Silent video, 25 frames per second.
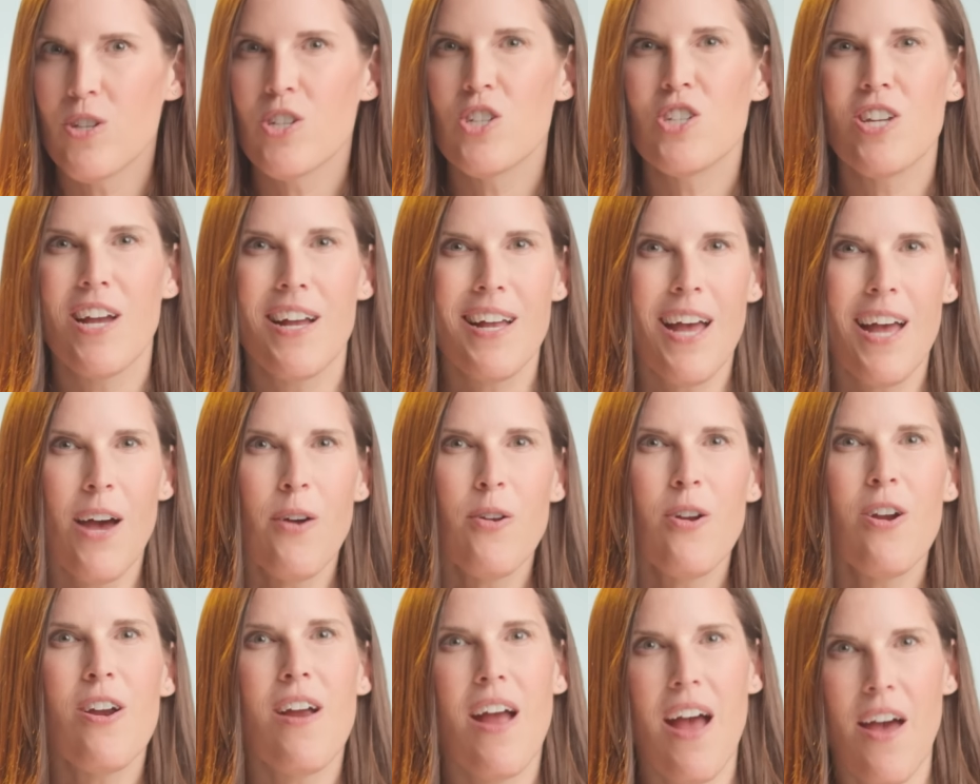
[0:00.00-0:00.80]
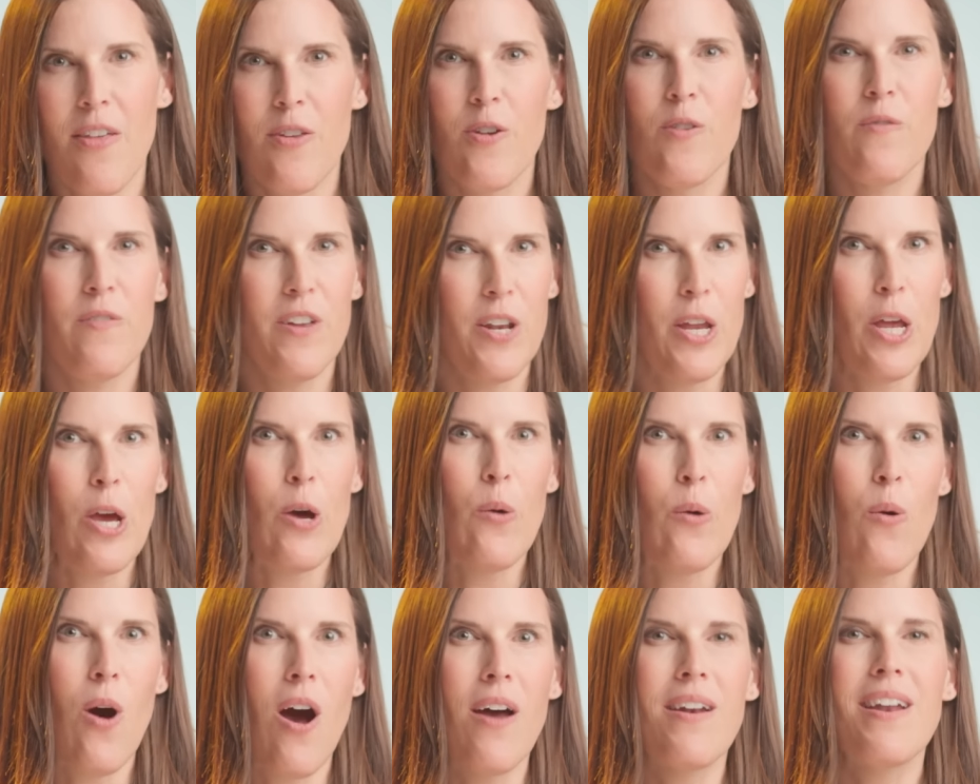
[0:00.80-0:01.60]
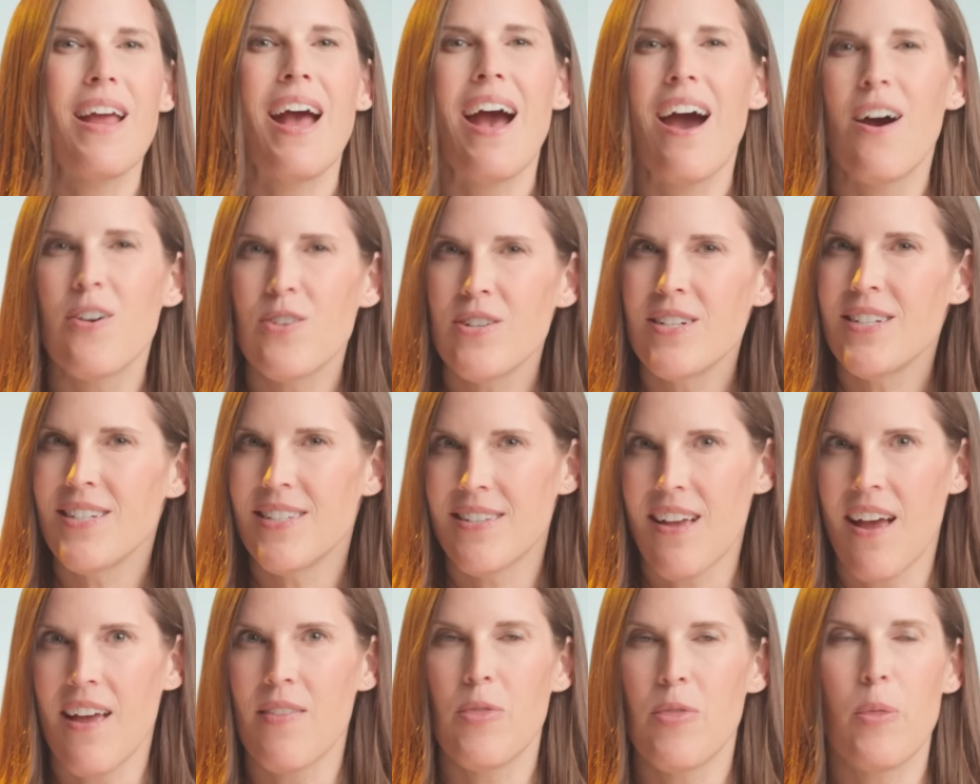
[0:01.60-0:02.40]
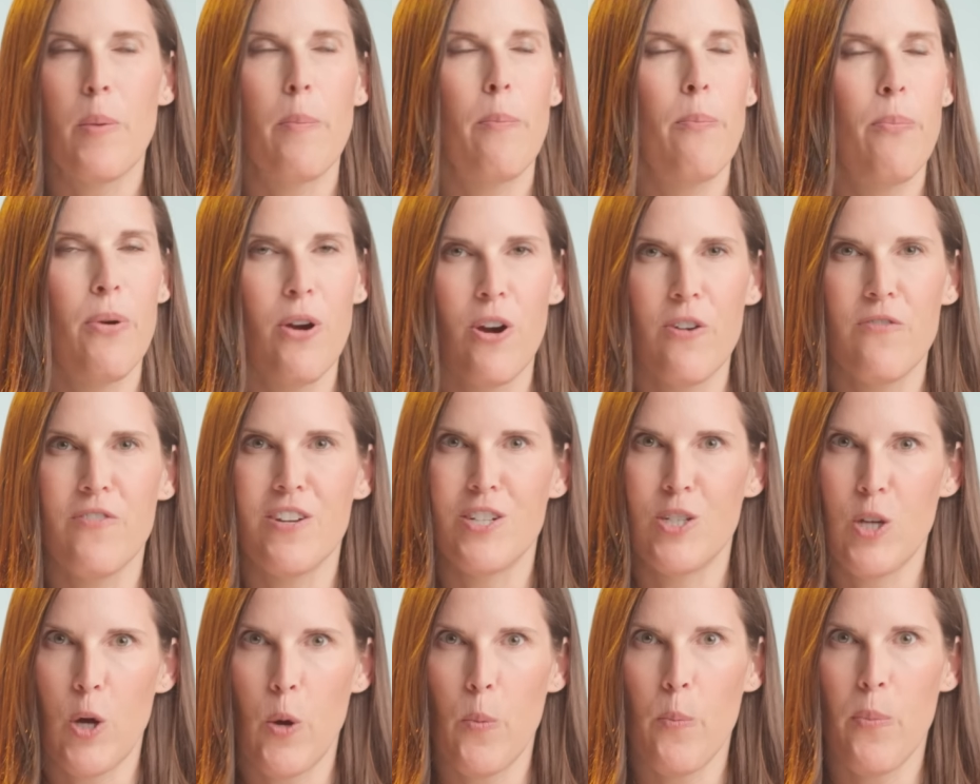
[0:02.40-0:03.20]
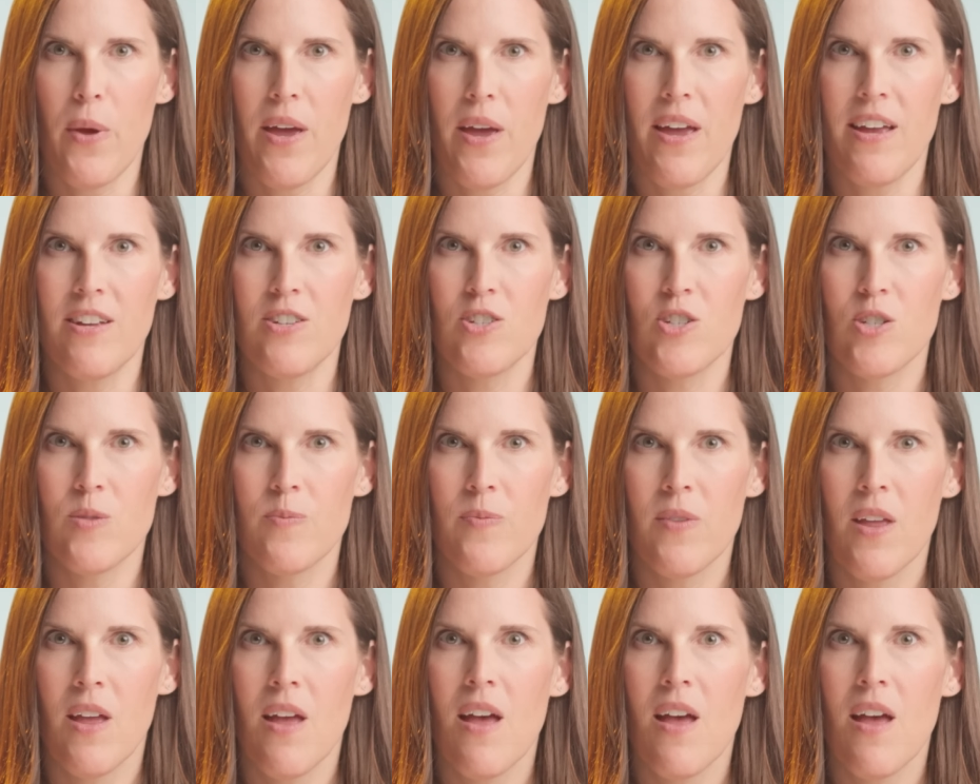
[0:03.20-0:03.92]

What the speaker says: check out our other video on how to design the perfect homepage.